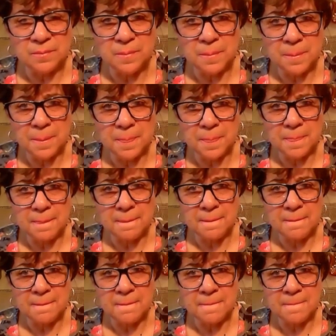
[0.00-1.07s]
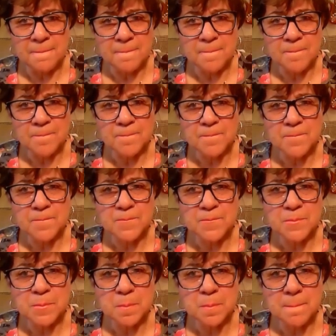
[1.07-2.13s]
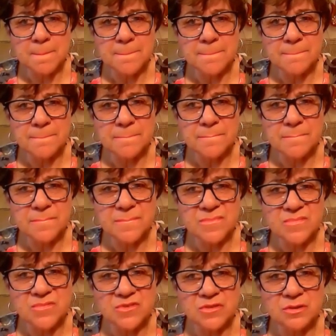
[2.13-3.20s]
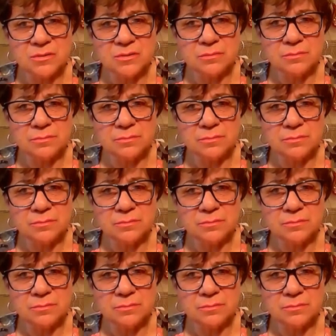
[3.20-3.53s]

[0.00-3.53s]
Nothing is said.